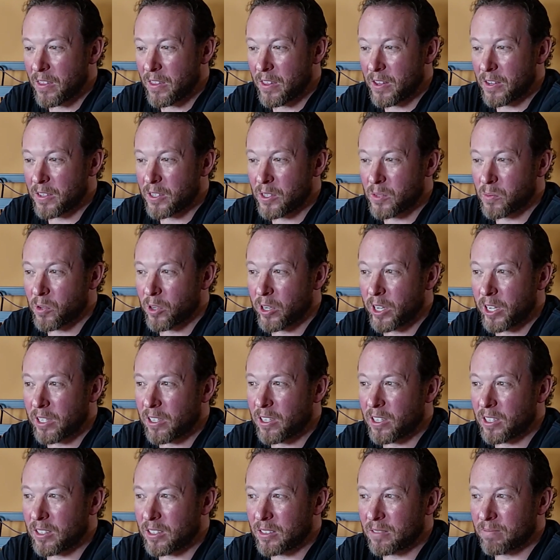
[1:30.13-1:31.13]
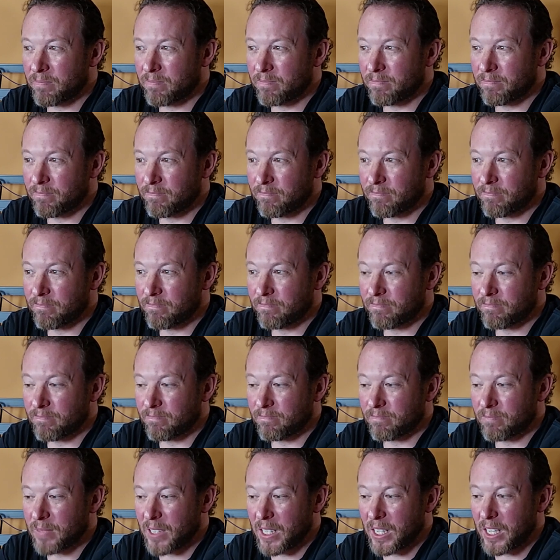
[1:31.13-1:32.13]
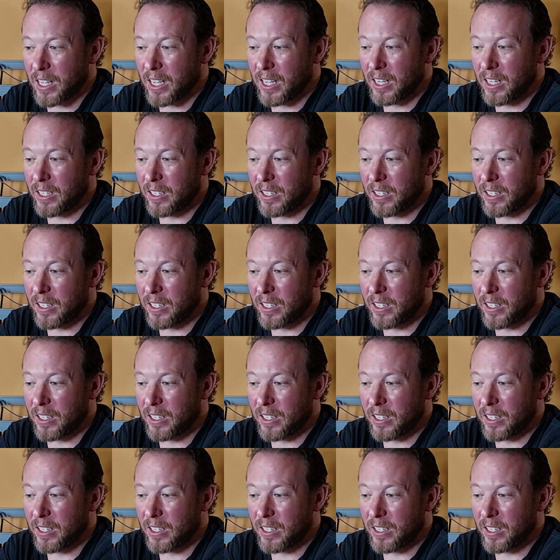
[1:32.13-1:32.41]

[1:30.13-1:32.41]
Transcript: this is what I got. A